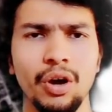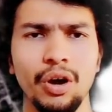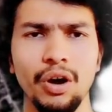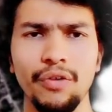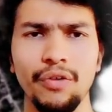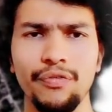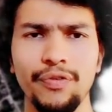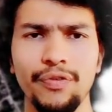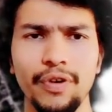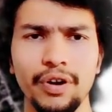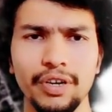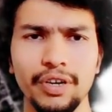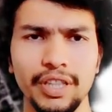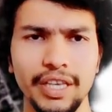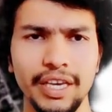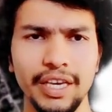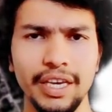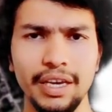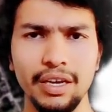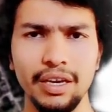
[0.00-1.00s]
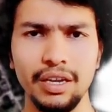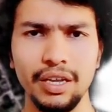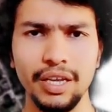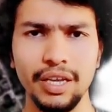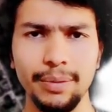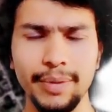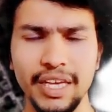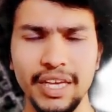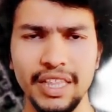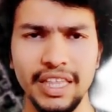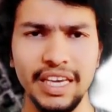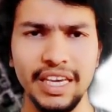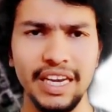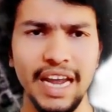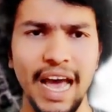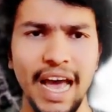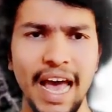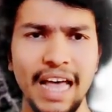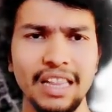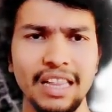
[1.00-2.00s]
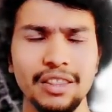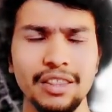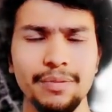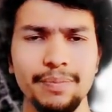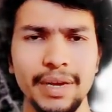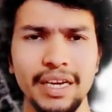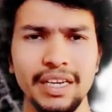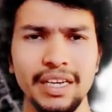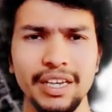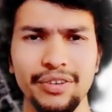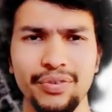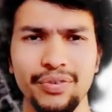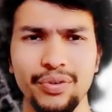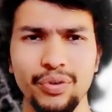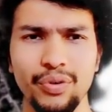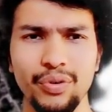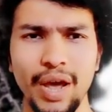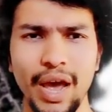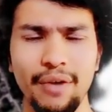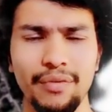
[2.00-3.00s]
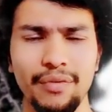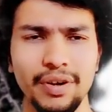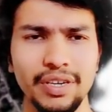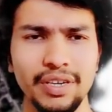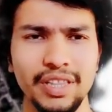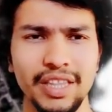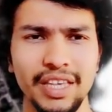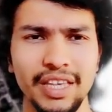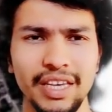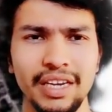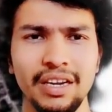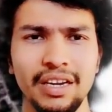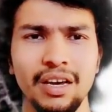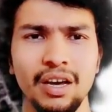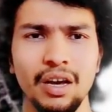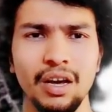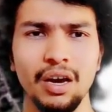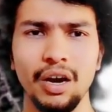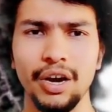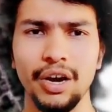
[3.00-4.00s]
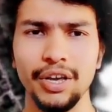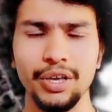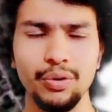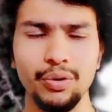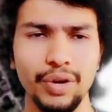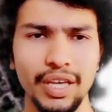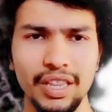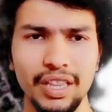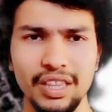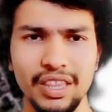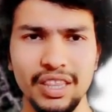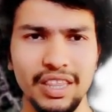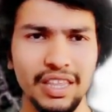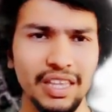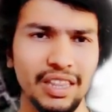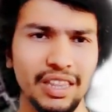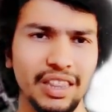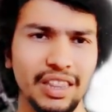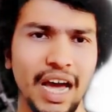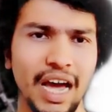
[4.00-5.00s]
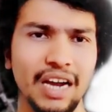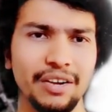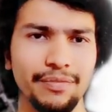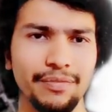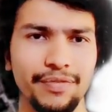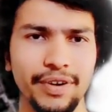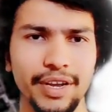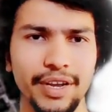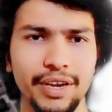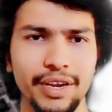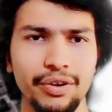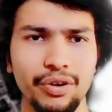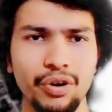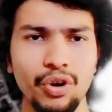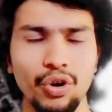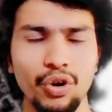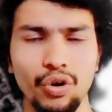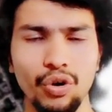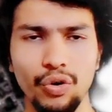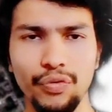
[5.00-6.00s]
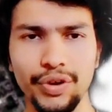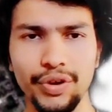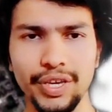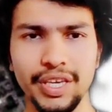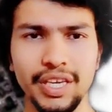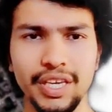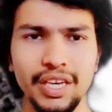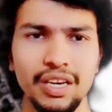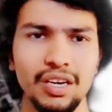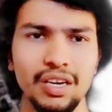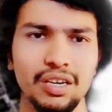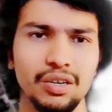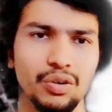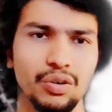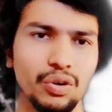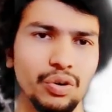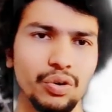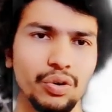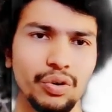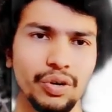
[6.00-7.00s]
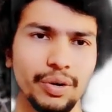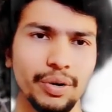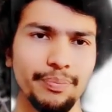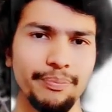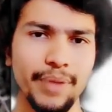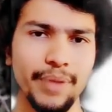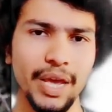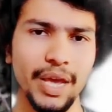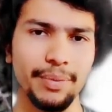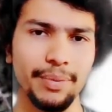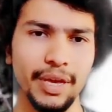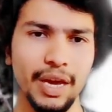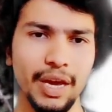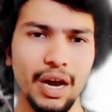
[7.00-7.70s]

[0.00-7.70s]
for the image enhancement. If you haven't seen, you can see that video over here, or maybe